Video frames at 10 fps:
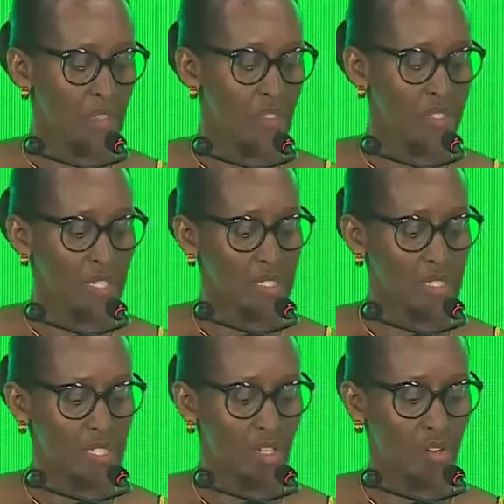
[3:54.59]
The
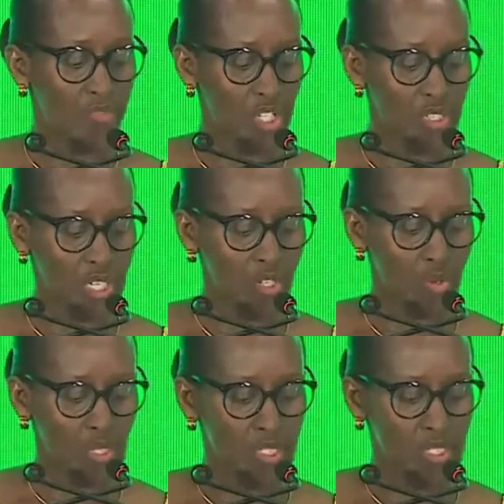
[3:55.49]
statistic of gender
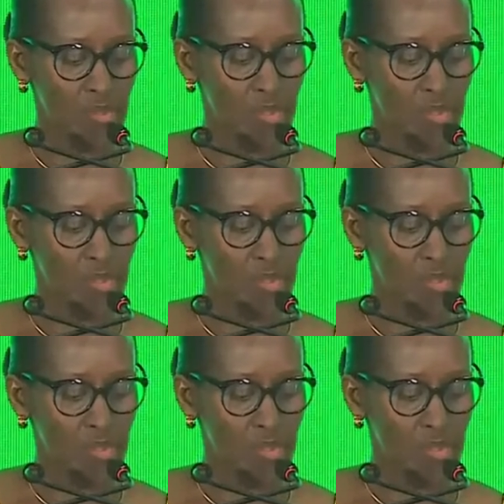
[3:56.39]
inequality,